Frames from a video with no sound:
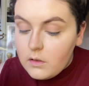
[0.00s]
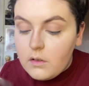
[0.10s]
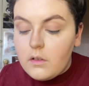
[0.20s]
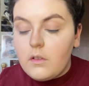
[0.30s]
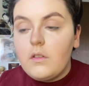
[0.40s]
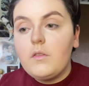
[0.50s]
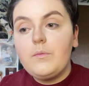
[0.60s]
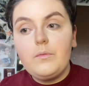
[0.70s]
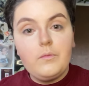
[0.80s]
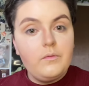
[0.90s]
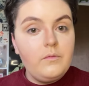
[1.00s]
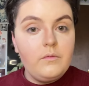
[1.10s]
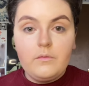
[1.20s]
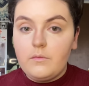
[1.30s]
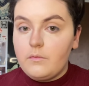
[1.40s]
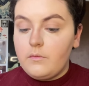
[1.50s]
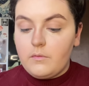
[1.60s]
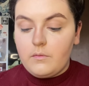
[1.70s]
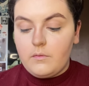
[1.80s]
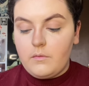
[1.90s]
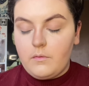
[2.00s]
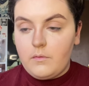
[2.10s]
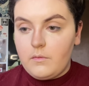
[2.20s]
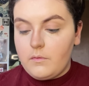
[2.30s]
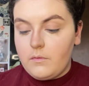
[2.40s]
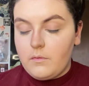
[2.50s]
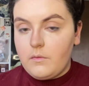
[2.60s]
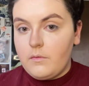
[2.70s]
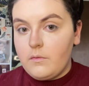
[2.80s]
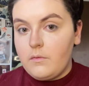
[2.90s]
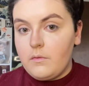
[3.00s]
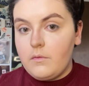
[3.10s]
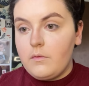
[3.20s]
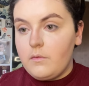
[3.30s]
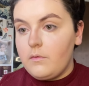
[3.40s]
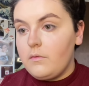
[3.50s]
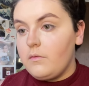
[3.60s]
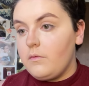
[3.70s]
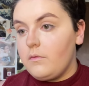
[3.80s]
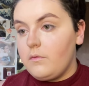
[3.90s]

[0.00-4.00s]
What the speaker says: [no speech]